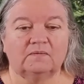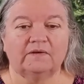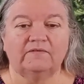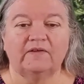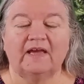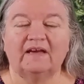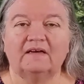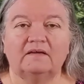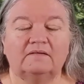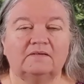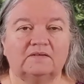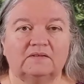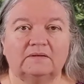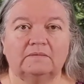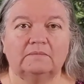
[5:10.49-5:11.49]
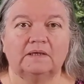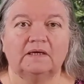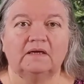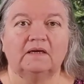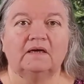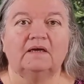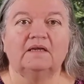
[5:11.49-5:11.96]
we've had some
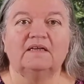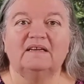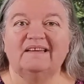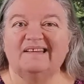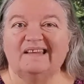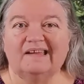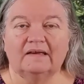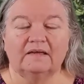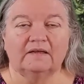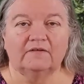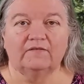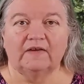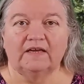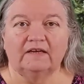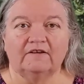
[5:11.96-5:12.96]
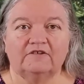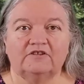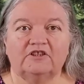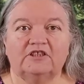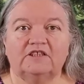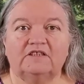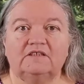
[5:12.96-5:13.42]
negative
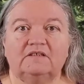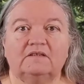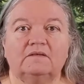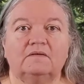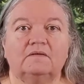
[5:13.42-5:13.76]
energy